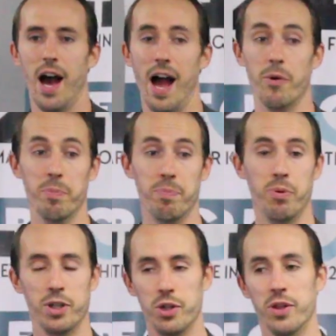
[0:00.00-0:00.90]
I would
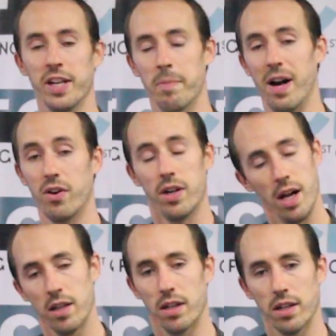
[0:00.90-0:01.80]
push you to think about
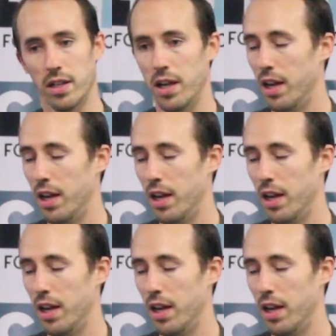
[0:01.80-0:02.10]
color